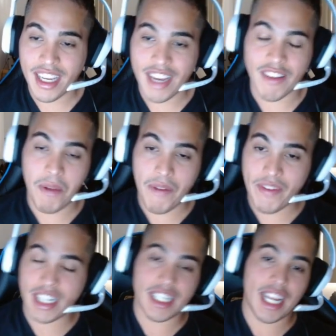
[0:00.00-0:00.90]
Remember
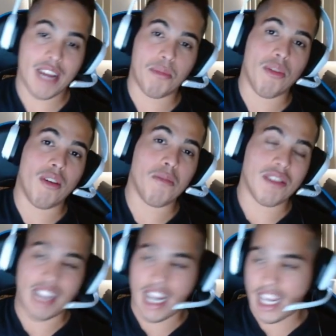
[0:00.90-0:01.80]
the damn
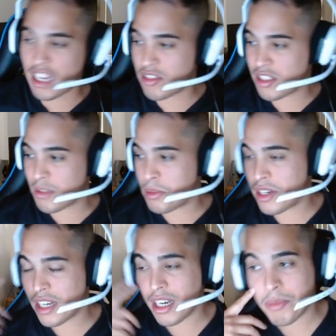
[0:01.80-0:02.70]
promos that he used to
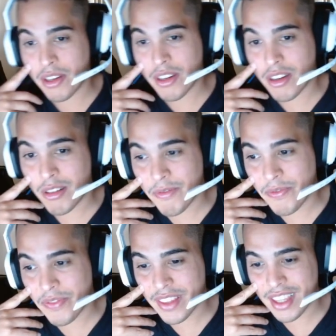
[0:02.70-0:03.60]
put up, you know,
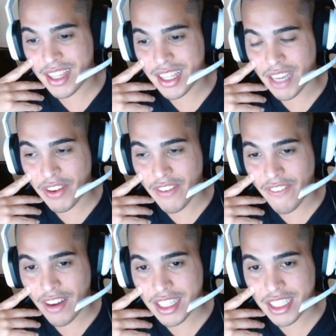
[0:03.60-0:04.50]
that if he
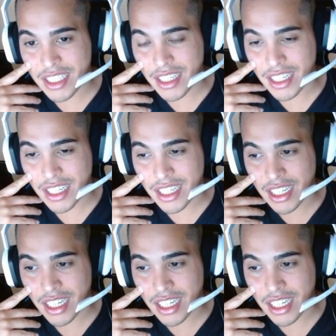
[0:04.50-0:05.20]
wants to